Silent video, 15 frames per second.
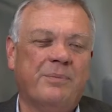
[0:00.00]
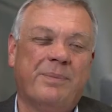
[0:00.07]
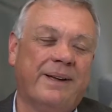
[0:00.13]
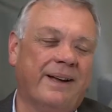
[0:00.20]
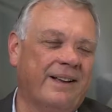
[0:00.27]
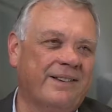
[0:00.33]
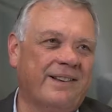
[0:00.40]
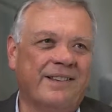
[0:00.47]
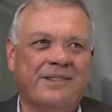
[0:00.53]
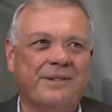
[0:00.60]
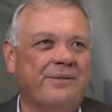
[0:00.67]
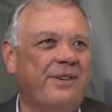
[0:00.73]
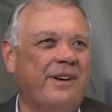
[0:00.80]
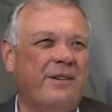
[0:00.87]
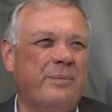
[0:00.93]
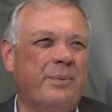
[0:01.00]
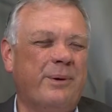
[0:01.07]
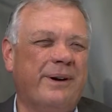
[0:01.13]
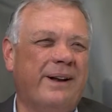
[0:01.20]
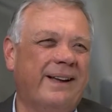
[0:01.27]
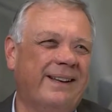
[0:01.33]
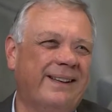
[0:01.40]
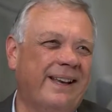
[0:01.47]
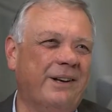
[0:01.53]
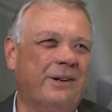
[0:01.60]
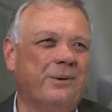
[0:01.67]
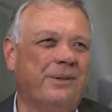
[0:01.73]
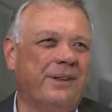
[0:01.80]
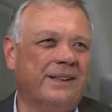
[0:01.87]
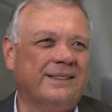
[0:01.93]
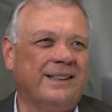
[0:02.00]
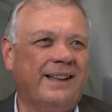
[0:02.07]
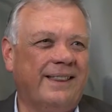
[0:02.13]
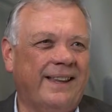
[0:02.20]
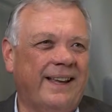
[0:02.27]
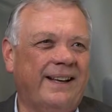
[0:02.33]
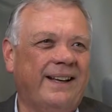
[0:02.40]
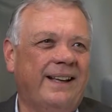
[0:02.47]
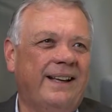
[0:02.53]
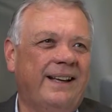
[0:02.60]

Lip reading: pH less than 5.8, technical things like that.